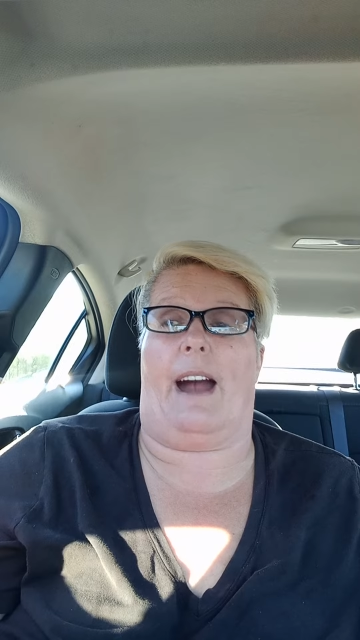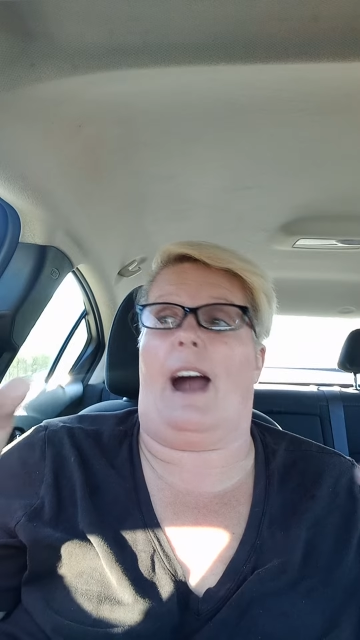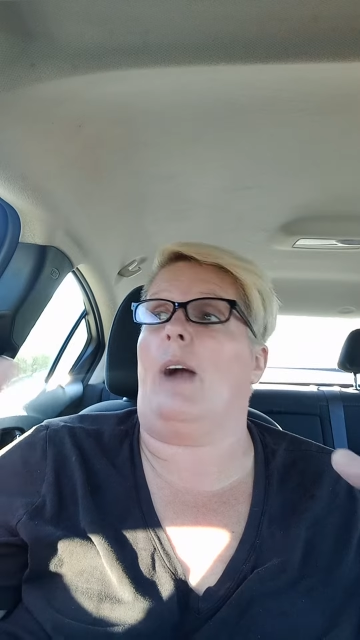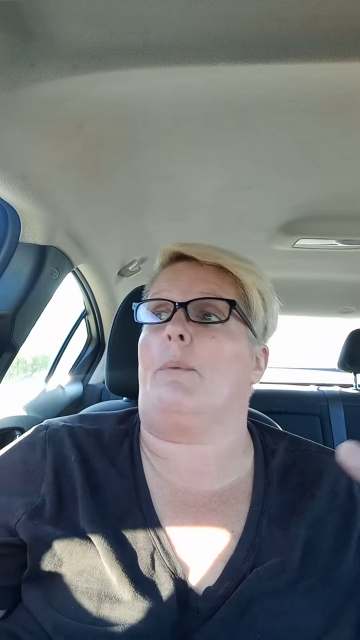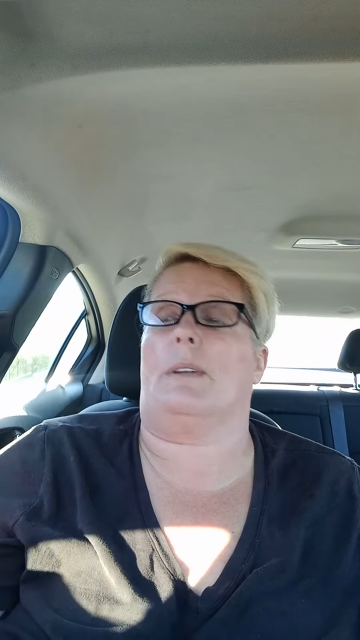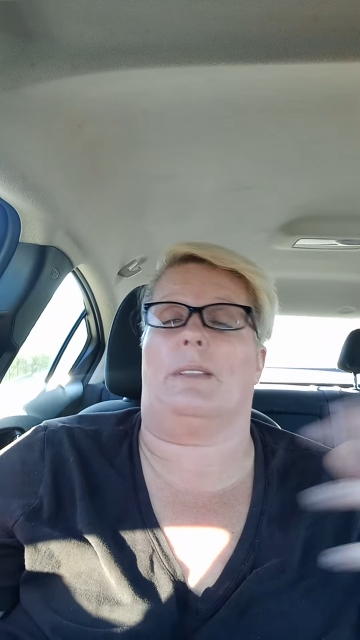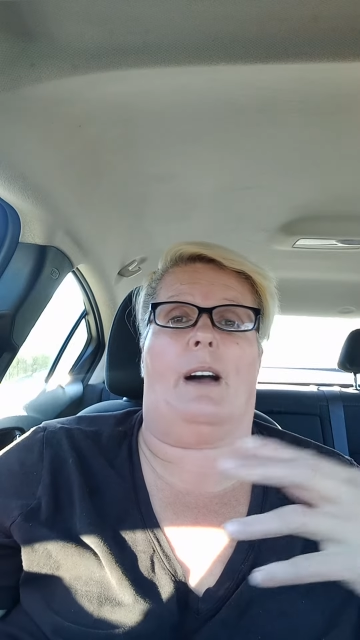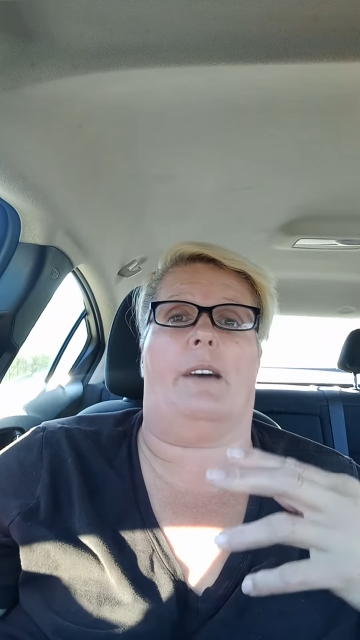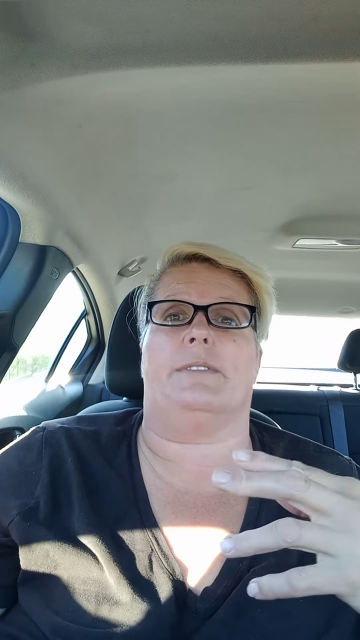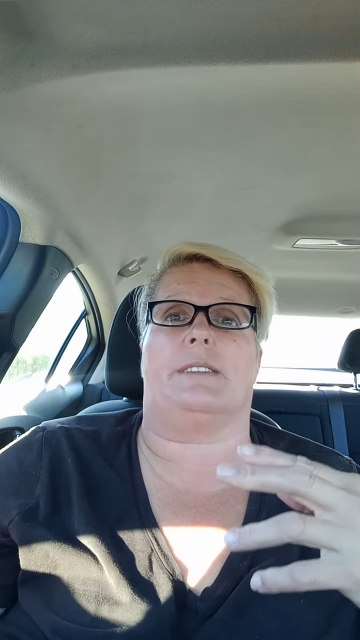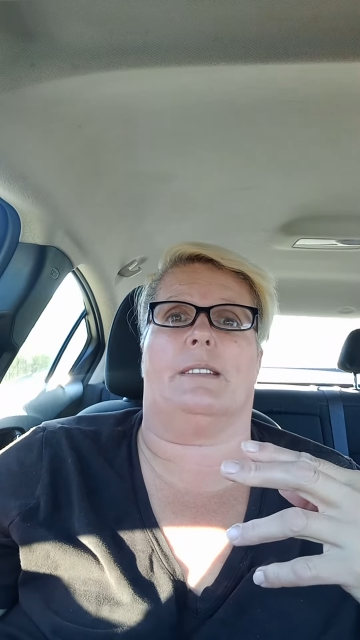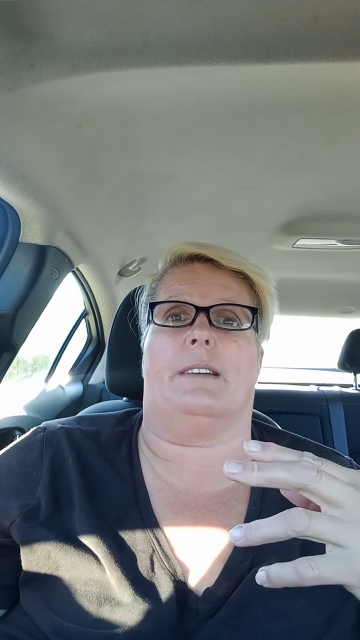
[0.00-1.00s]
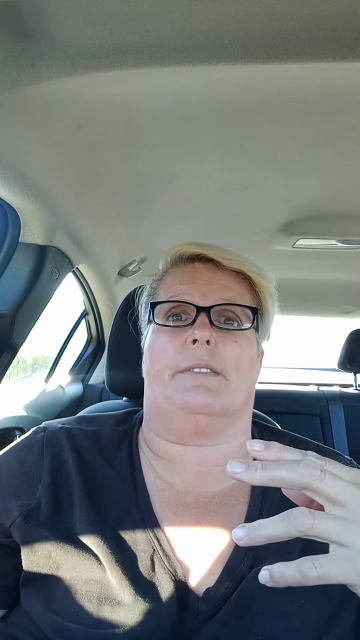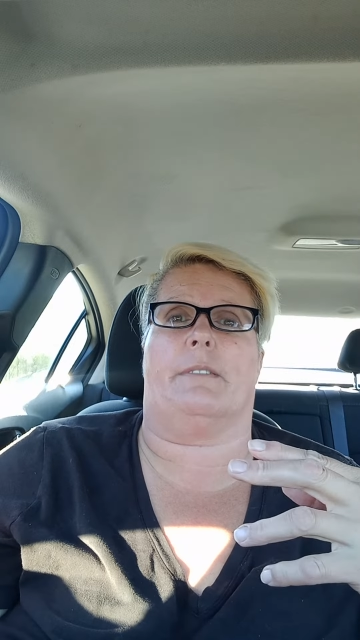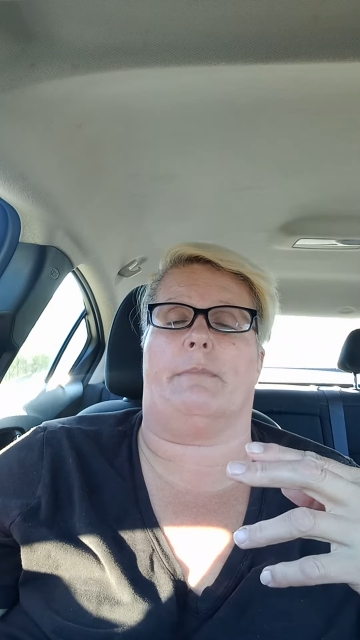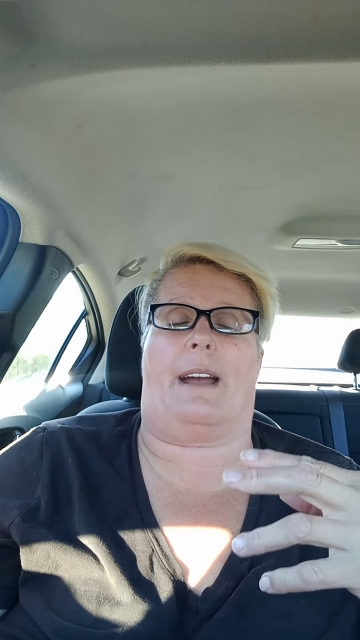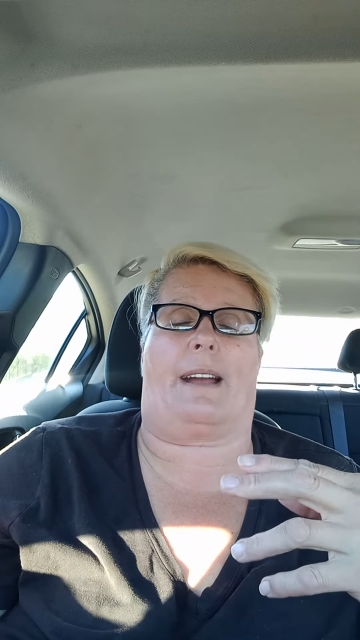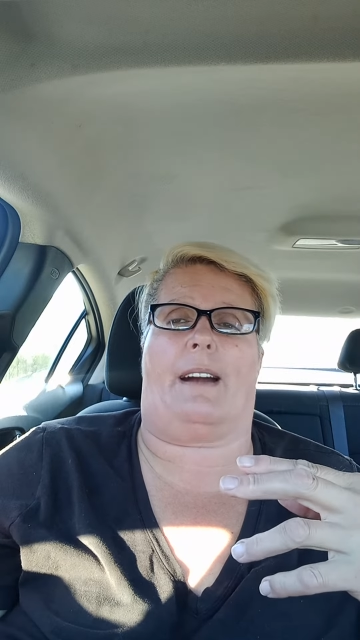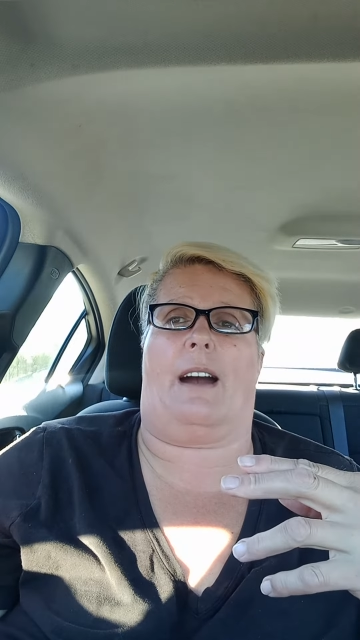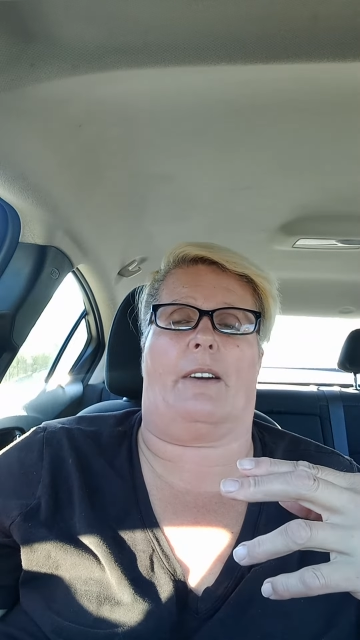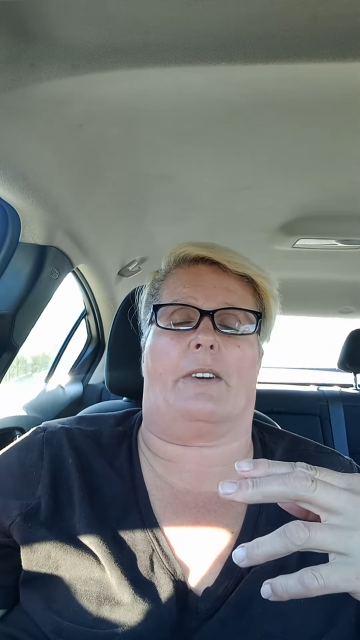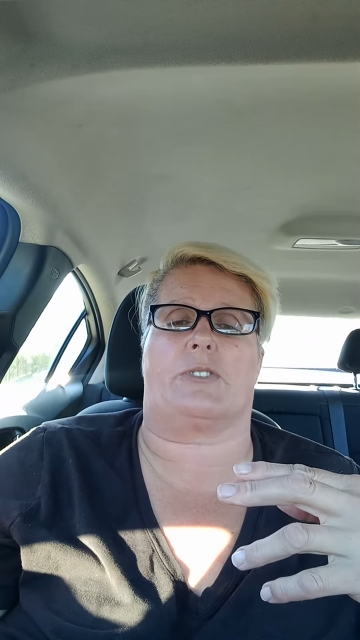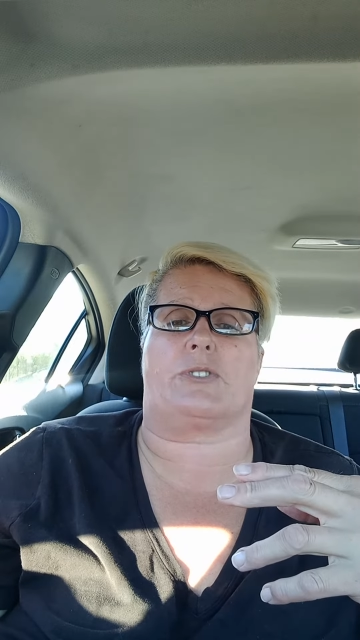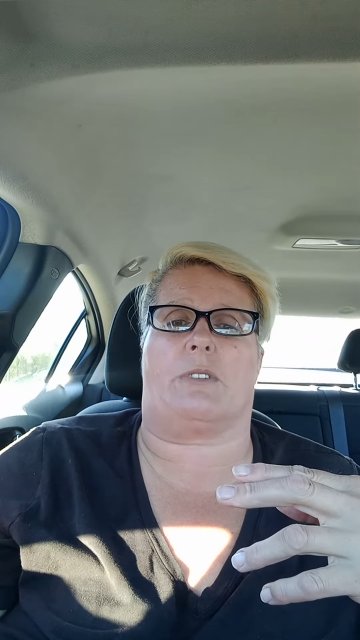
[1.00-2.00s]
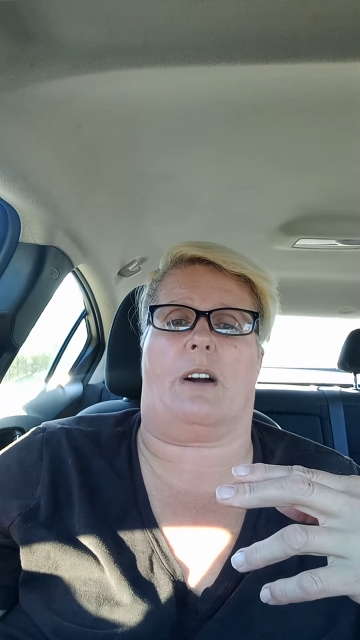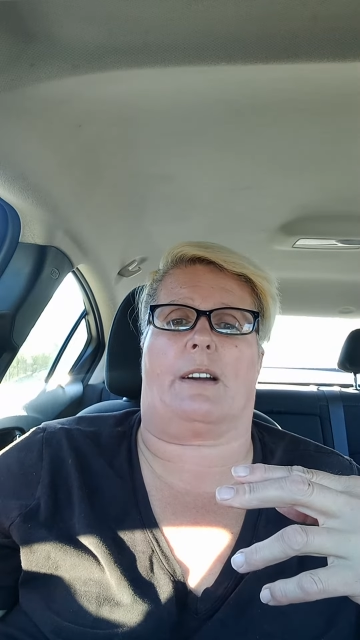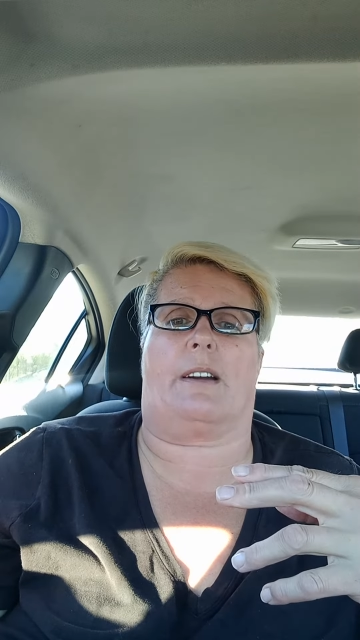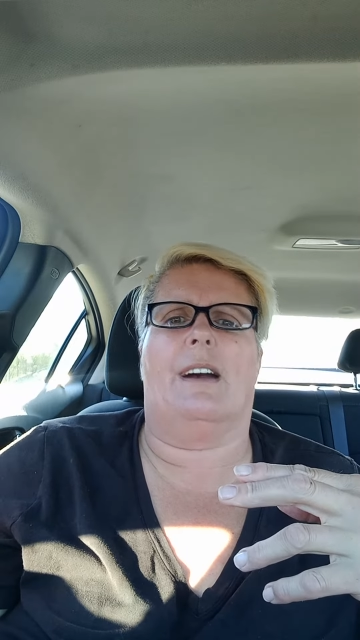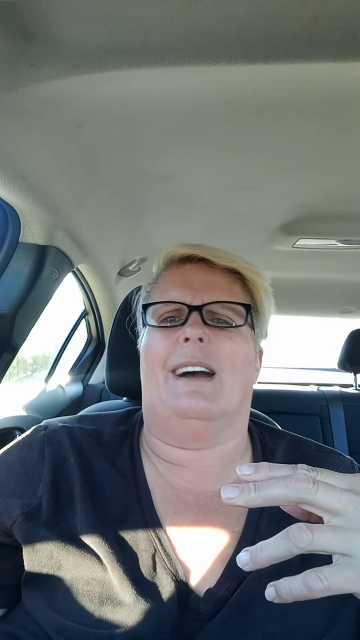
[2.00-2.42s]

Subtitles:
I would love to live in my car or truck.